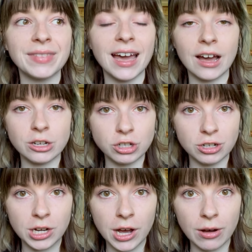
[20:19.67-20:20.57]
I
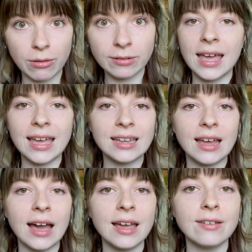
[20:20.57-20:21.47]
should know. And
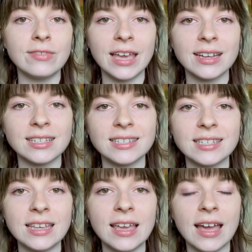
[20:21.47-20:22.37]
I have yet to
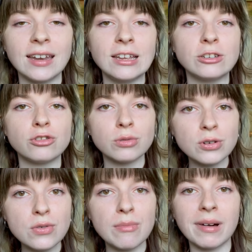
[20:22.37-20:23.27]
see any
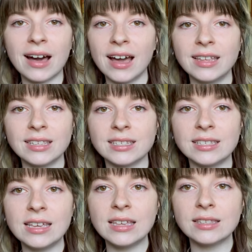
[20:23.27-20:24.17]
true behind the
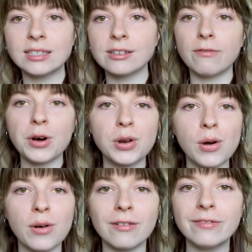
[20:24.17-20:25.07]
scenes
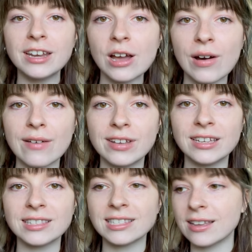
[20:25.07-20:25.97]
photo or video
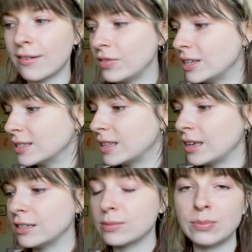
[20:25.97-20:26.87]
evidence of these
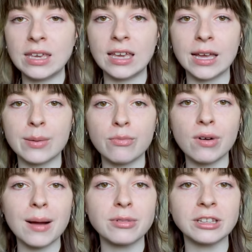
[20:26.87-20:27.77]
things being
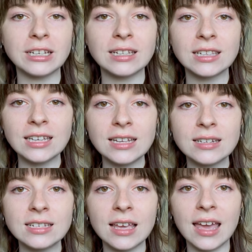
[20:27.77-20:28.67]
properly
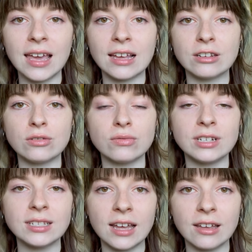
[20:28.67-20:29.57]
cleaned and
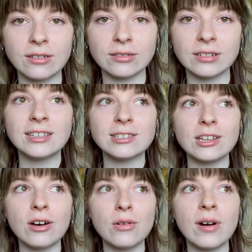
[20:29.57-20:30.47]
recycled.
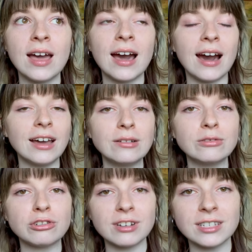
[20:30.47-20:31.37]
So I don't
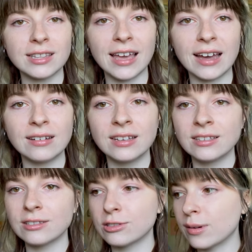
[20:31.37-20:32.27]
trust that.
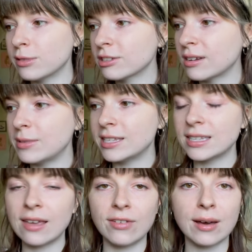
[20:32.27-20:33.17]
So I'm just going to be
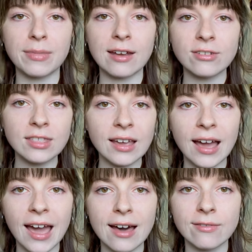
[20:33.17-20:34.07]
saving up everything I
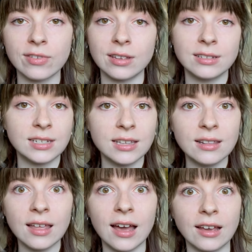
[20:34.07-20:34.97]
have
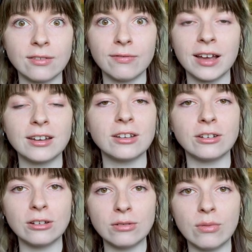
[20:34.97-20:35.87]
until I can find a
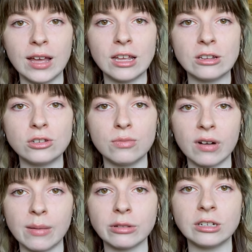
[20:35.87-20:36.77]
good way to
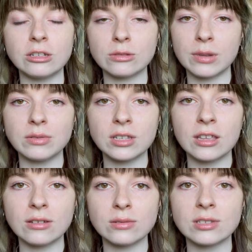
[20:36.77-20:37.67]
properly dispose of
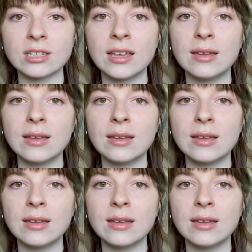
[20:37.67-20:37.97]
those.